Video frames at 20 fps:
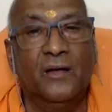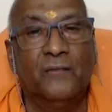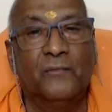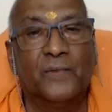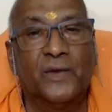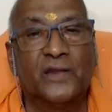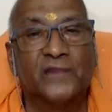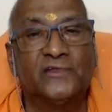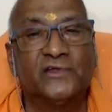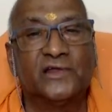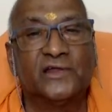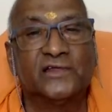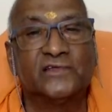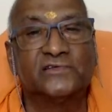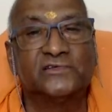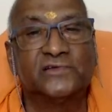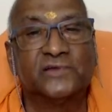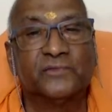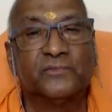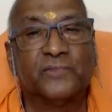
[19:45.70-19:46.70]

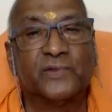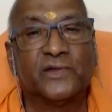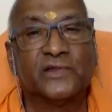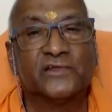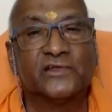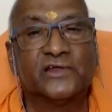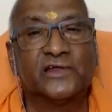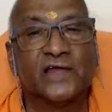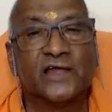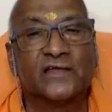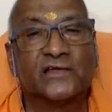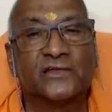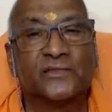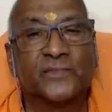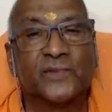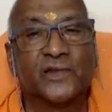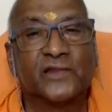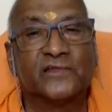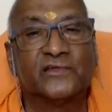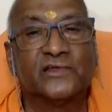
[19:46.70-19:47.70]
Parajanasya
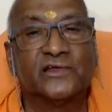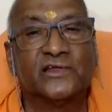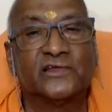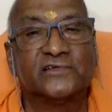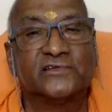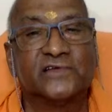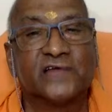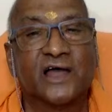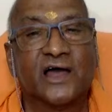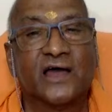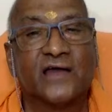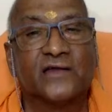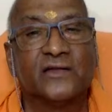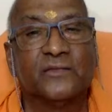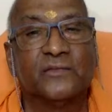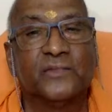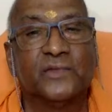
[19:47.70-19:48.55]
karyam